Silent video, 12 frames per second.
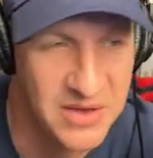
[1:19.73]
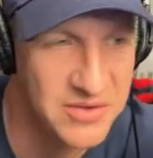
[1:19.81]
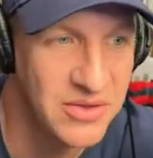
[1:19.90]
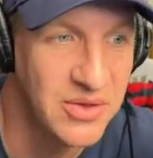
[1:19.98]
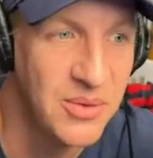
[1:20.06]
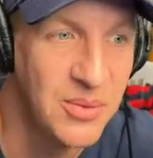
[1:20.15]
was
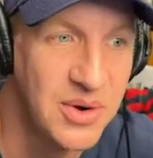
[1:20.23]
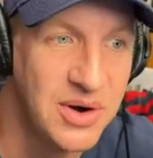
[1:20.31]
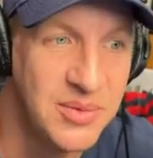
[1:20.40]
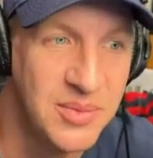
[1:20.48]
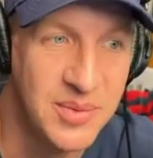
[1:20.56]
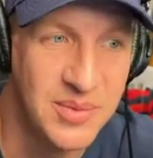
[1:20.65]
a little
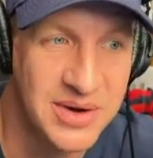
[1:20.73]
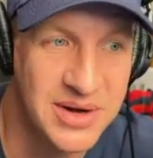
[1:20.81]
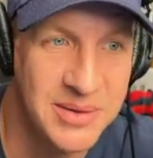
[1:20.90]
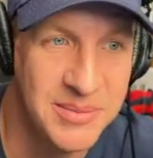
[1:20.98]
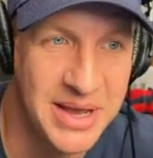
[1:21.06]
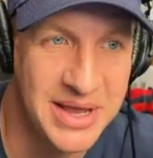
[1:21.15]
worried we weren't
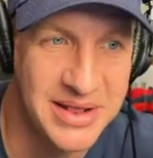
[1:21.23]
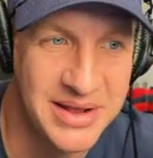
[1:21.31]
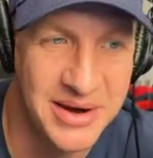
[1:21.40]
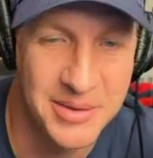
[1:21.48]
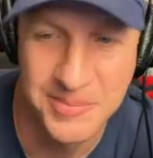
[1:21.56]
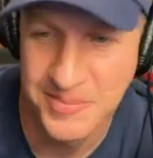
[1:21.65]
going to make it there.